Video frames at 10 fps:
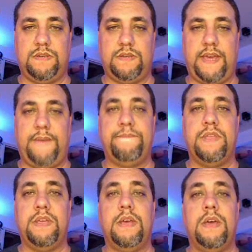Okay.
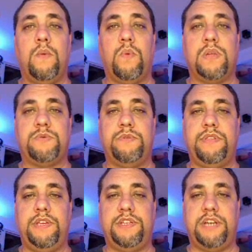Once we're in
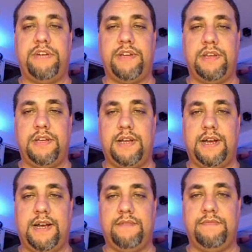the sharing
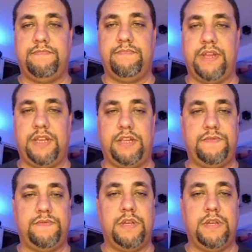menu,